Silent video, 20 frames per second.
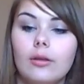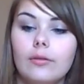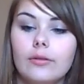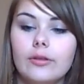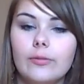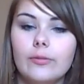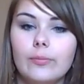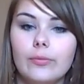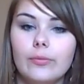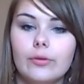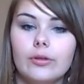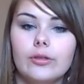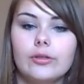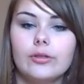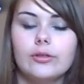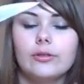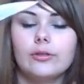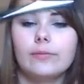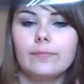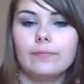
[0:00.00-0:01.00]
this
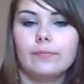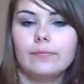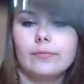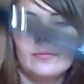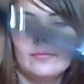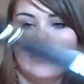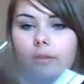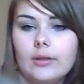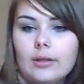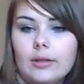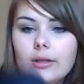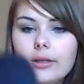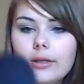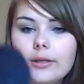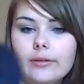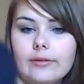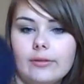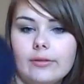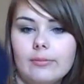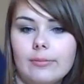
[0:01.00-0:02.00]
brush.
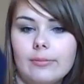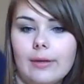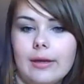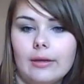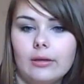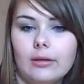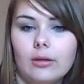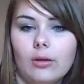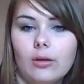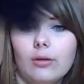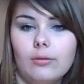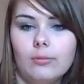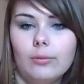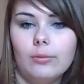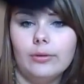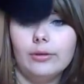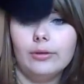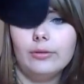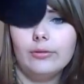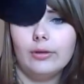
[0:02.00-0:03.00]
It's the MAC
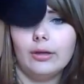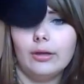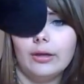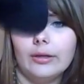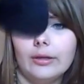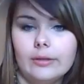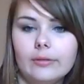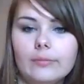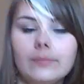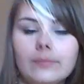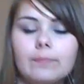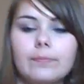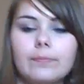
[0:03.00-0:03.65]
109.